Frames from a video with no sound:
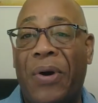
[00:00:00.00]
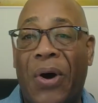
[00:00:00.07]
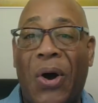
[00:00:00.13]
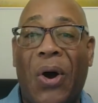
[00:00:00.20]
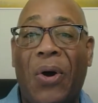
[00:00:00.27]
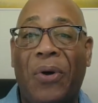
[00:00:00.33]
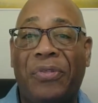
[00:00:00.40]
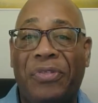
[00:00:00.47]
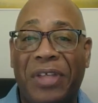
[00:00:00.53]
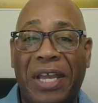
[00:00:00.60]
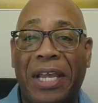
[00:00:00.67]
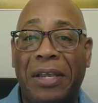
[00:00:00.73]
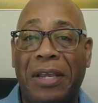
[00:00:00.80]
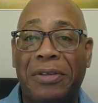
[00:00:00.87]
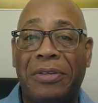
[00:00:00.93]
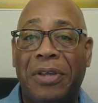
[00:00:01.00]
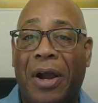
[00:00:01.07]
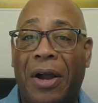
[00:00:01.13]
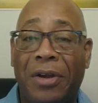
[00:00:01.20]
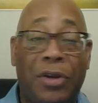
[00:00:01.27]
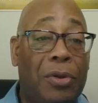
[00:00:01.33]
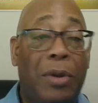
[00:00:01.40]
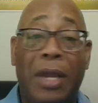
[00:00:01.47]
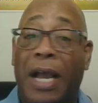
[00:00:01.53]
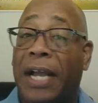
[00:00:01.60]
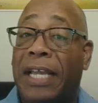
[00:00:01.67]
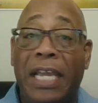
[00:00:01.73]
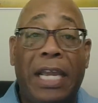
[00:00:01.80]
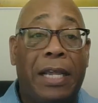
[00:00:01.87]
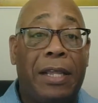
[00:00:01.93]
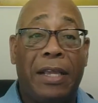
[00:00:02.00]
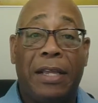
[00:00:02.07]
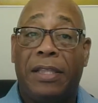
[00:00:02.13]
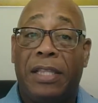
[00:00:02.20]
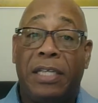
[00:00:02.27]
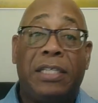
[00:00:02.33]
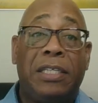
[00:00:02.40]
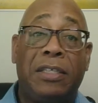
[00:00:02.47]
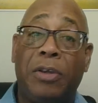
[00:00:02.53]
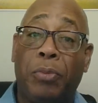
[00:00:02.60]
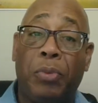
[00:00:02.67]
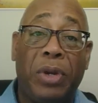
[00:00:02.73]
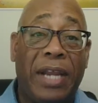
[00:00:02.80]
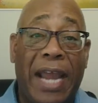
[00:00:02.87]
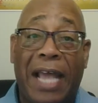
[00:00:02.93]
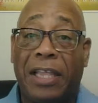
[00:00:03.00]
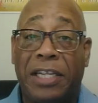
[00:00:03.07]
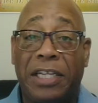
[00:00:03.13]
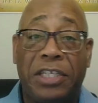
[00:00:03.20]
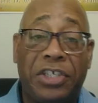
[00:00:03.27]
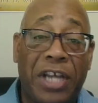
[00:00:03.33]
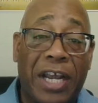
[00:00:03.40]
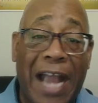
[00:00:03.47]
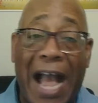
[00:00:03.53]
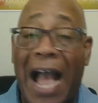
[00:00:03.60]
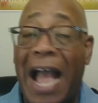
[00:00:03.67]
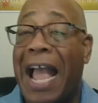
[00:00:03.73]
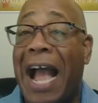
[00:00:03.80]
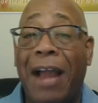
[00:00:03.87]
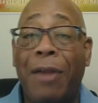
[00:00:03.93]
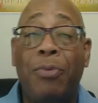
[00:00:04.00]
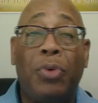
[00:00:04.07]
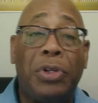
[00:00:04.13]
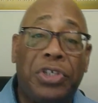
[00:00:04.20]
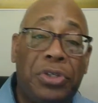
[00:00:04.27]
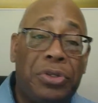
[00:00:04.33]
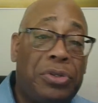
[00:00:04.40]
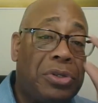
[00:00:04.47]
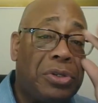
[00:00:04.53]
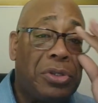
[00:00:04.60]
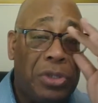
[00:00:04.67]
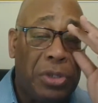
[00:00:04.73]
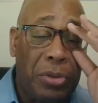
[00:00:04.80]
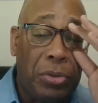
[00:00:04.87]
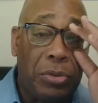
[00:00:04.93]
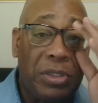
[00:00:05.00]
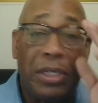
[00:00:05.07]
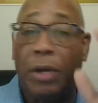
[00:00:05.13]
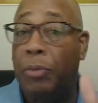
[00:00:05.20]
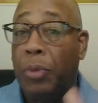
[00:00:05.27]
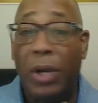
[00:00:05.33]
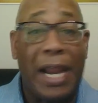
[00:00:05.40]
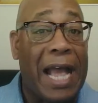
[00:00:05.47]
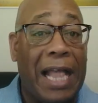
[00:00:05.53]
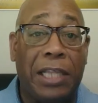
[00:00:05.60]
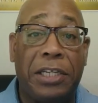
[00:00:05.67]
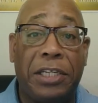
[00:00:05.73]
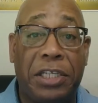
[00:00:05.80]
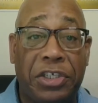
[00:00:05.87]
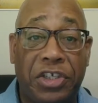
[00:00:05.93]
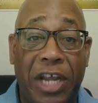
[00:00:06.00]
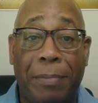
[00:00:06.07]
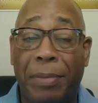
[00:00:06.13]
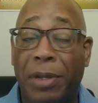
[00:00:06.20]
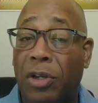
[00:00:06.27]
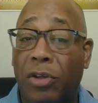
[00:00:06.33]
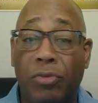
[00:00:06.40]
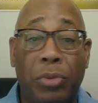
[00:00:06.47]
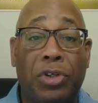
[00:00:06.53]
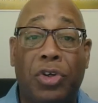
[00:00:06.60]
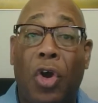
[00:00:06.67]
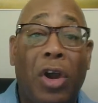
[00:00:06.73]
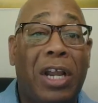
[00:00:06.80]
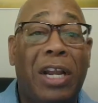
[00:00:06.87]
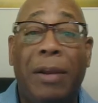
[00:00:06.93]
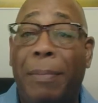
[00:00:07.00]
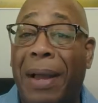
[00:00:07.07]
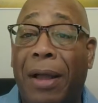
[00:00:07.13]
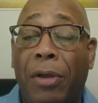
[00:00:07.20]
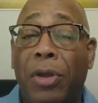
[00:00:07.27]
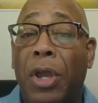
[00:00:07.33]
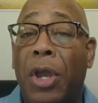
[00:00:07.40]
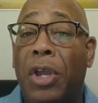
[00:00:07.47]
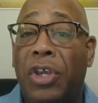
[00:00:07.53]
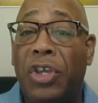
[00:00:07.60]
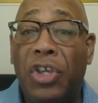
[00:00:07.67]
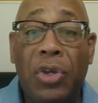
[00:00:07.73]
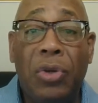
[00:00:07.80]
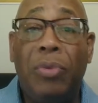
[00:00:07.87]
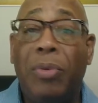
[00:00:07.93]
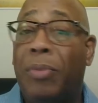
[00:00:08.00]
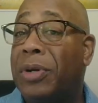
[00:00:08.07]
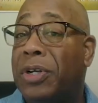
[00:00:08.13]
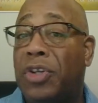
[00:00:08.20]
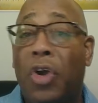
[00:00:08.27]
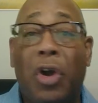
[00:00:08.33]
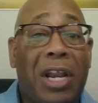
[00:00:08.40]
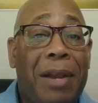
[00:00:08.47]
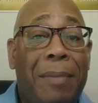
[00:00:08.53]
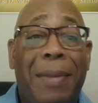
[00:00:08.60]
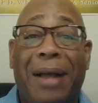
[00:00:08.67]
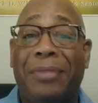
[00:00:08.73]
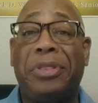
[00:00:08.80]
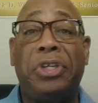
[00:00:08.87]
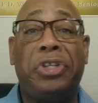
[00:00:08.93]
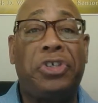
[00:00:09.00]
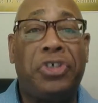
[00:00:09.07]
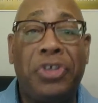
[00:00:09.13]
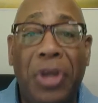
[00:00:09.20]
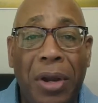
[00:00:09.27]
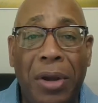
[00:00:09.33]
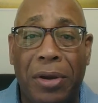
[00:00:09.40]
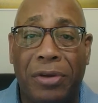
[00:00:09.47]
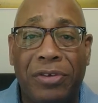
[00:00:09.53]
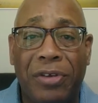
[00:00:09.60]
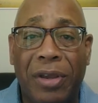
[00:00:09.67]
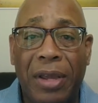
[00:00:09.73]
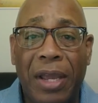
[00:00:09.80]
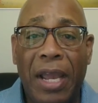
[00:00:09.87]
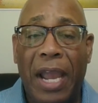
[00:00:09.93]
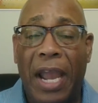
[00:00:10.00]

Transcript: All things are new. Again, this is a reality check. I want you to do the reality check because we're talking about you and we're talking about the church.